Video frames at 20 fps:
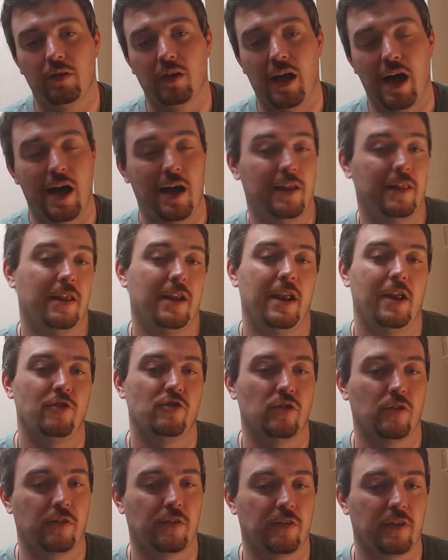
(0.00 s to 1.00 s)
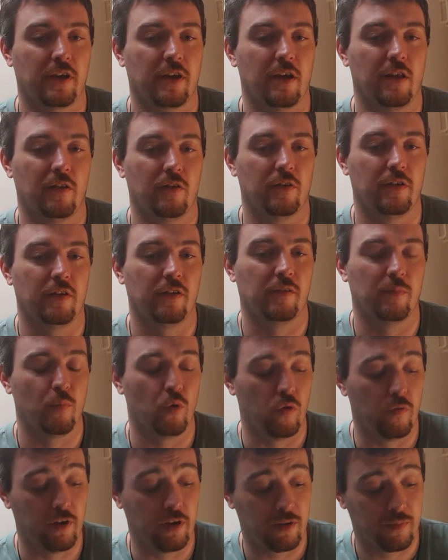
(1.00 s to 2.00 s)
to hide that Angela's the killer in this
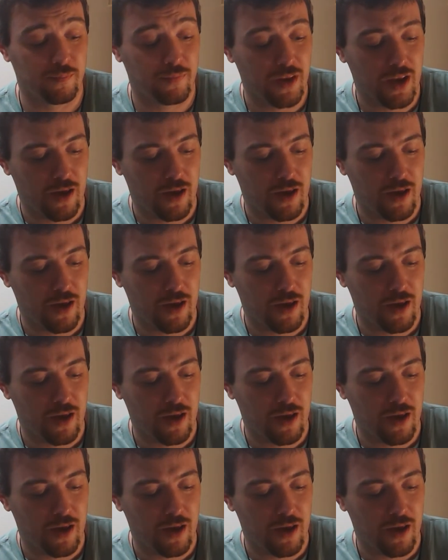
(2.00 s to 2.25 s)
movie.